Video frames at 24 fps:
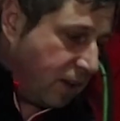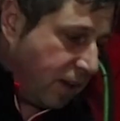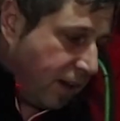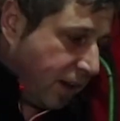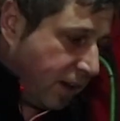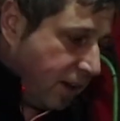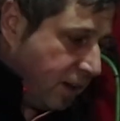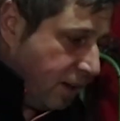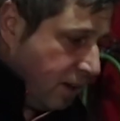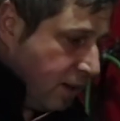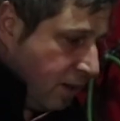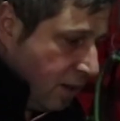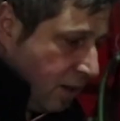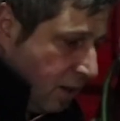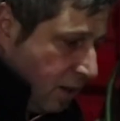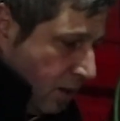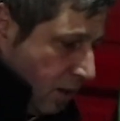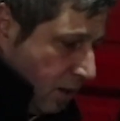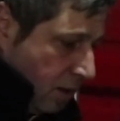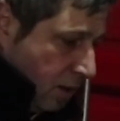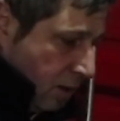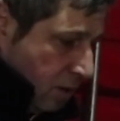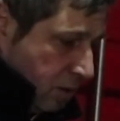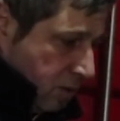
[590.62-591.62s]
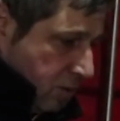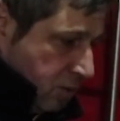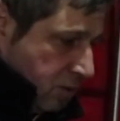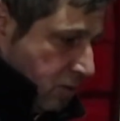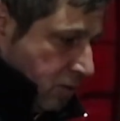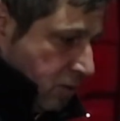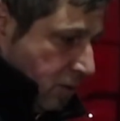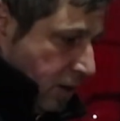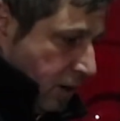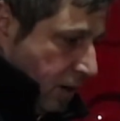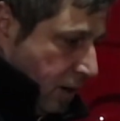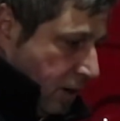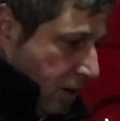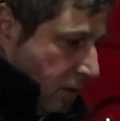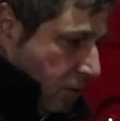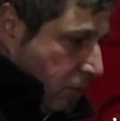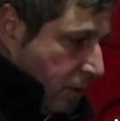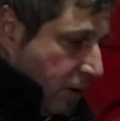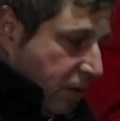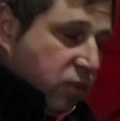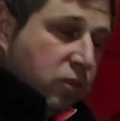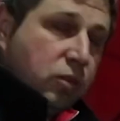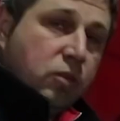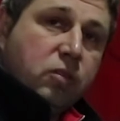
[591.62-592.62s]
like
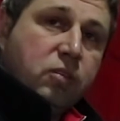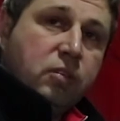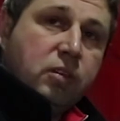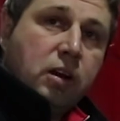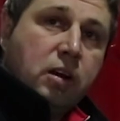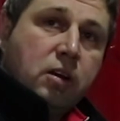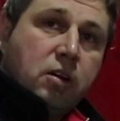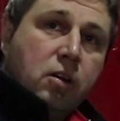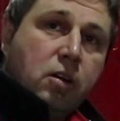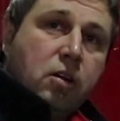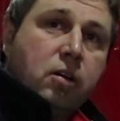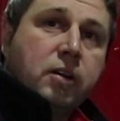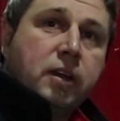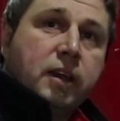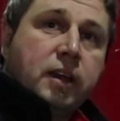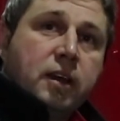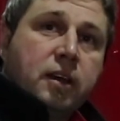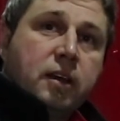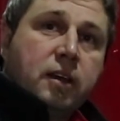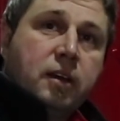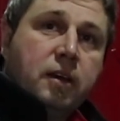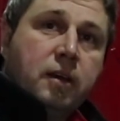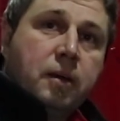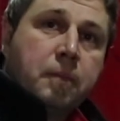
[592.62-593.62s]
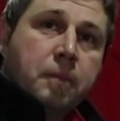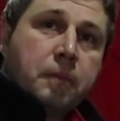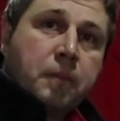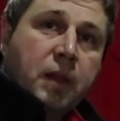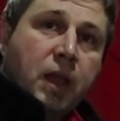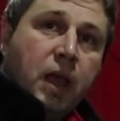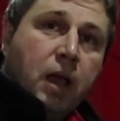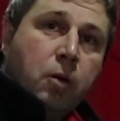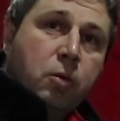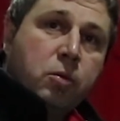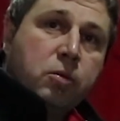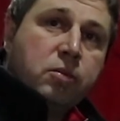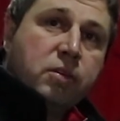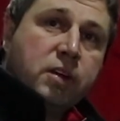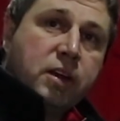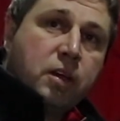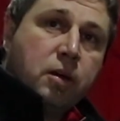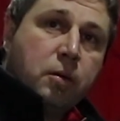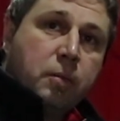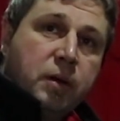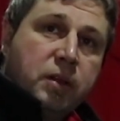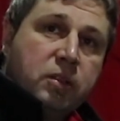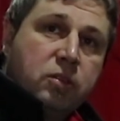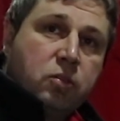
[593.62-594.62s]
once you start rolling, I would
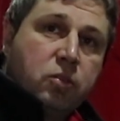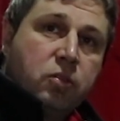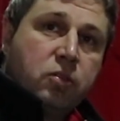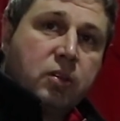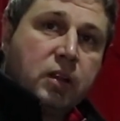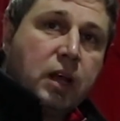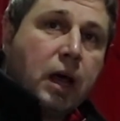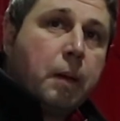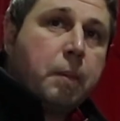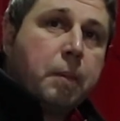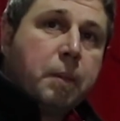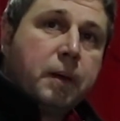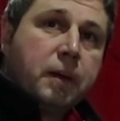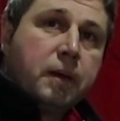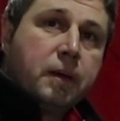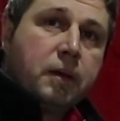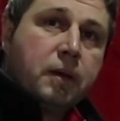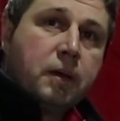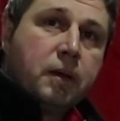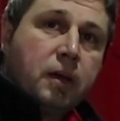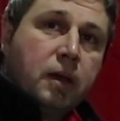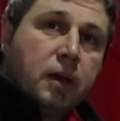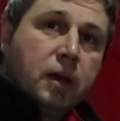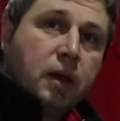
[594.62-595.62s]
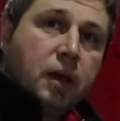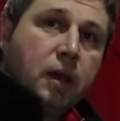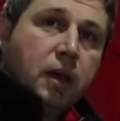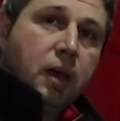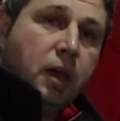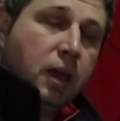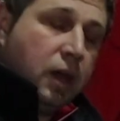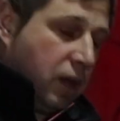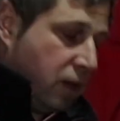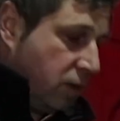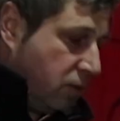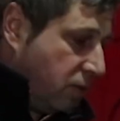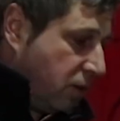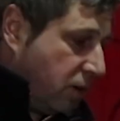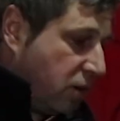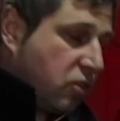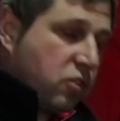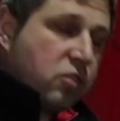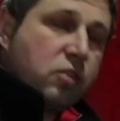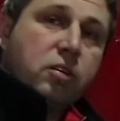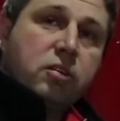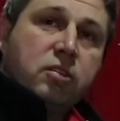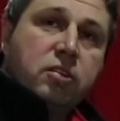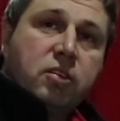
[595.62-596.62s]
recommend to stop in very
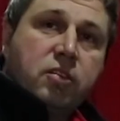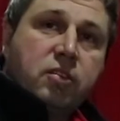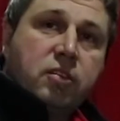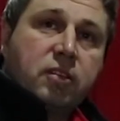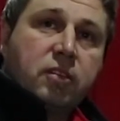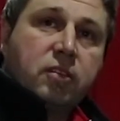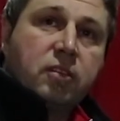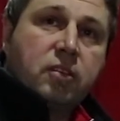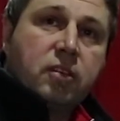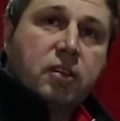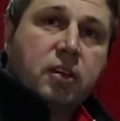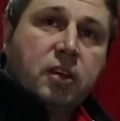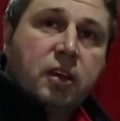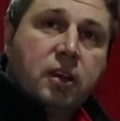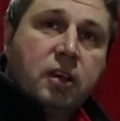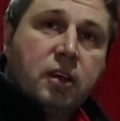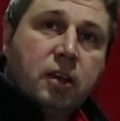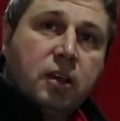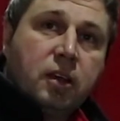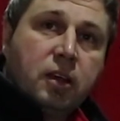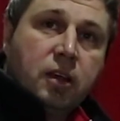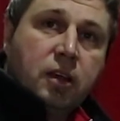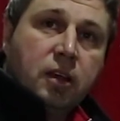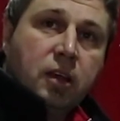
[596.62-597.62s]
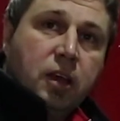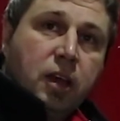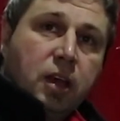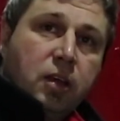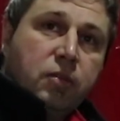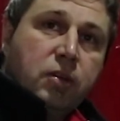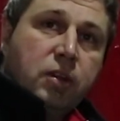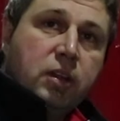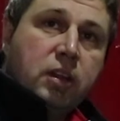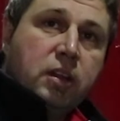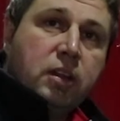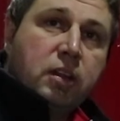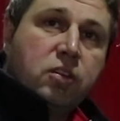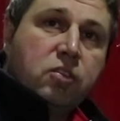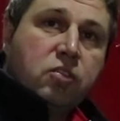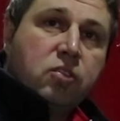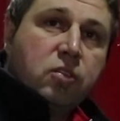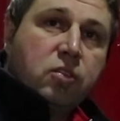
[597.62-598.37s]
short distance, even in a